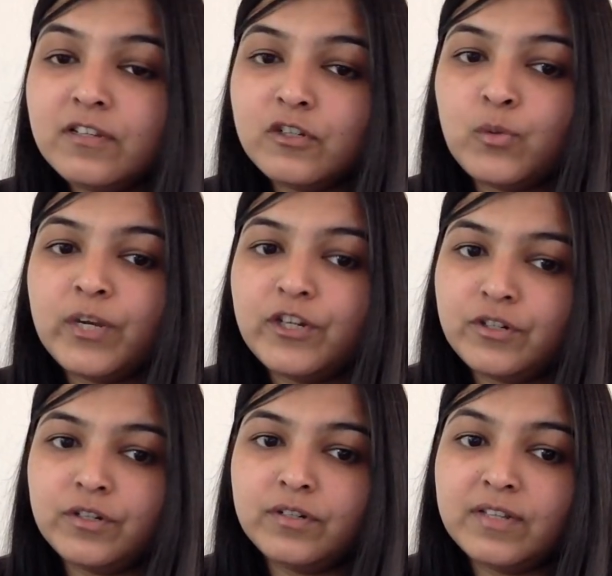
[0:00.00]

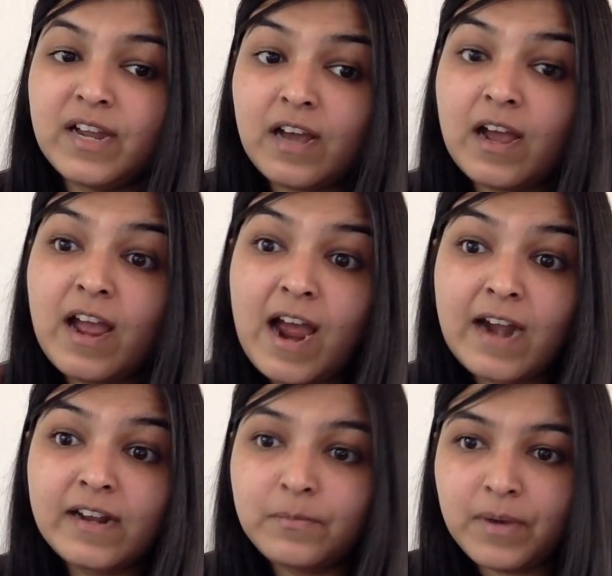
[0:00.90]
situation that I
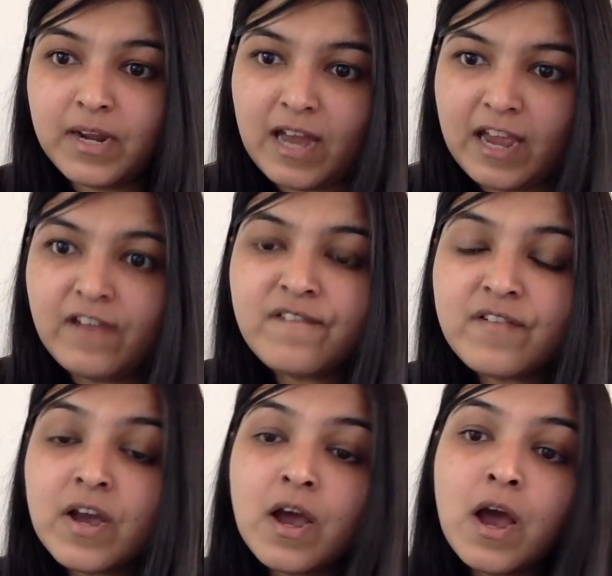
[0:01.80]
had in my life,
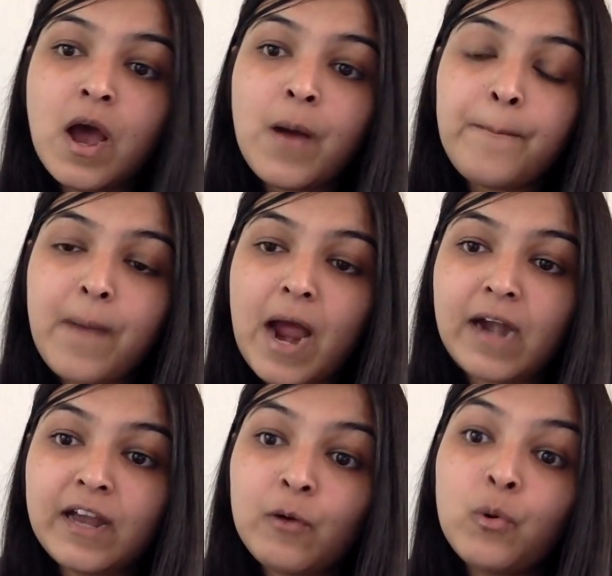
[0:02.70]

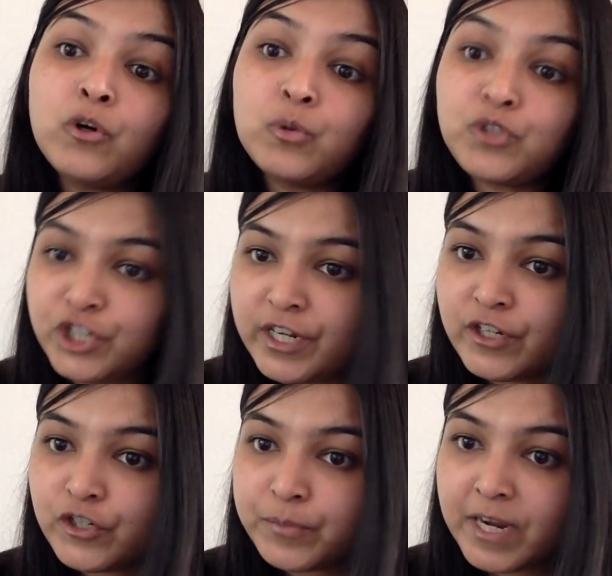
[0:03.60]
and I want to
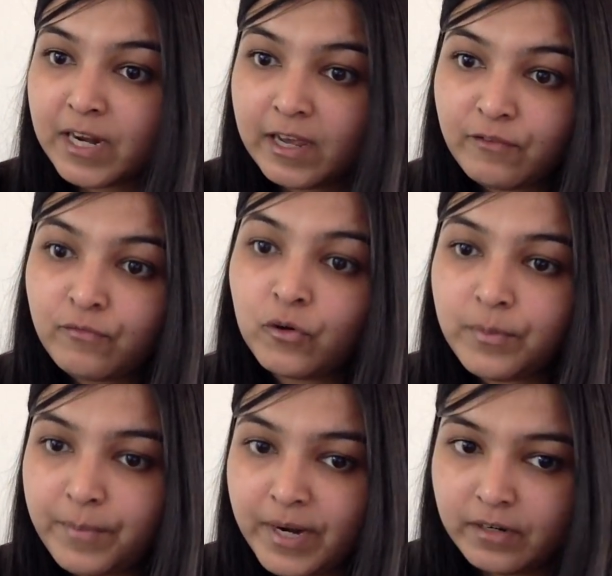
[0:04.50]
change my life for the
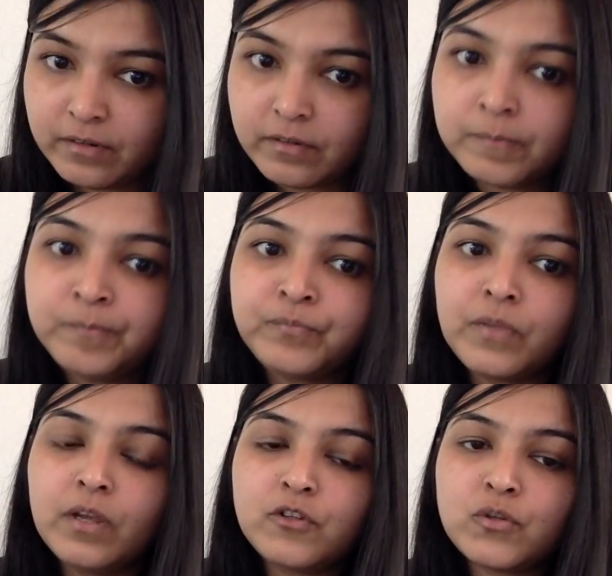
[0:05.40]
better.
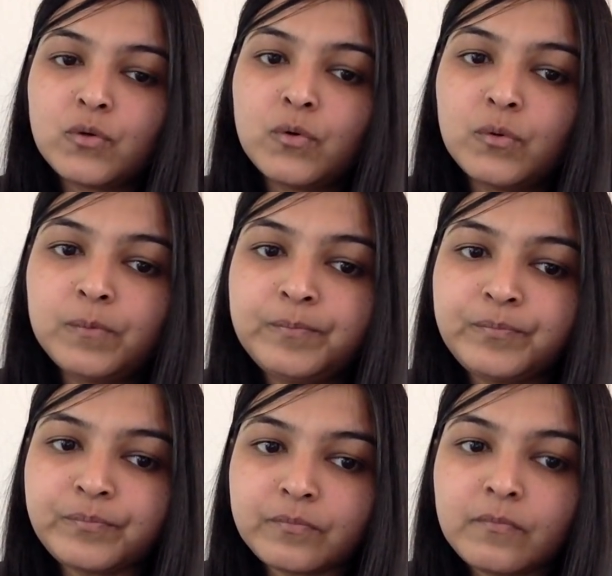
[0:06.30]
So
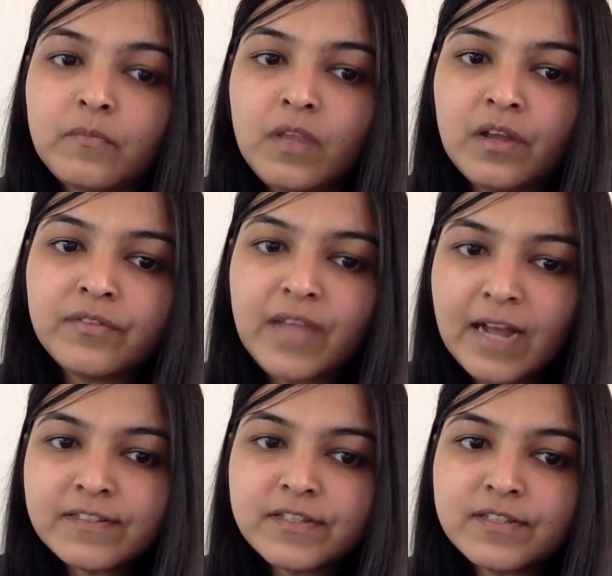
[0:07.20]

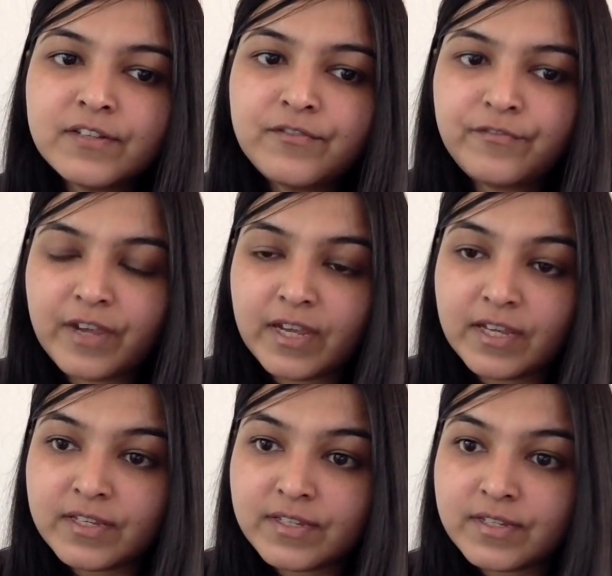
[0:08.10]
that's the
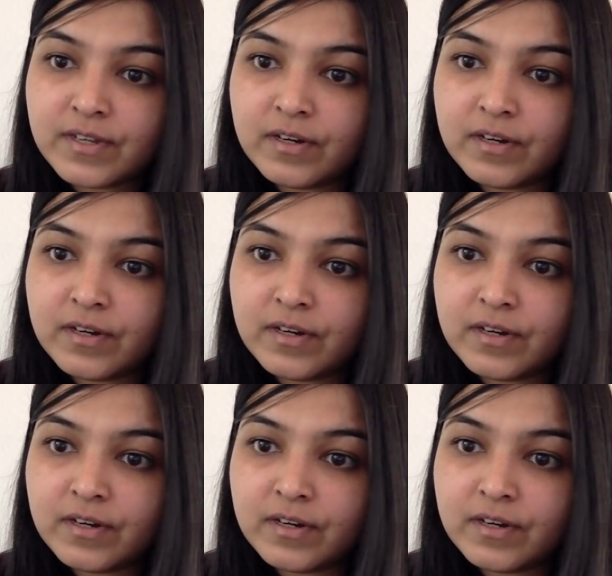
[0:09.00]
phase,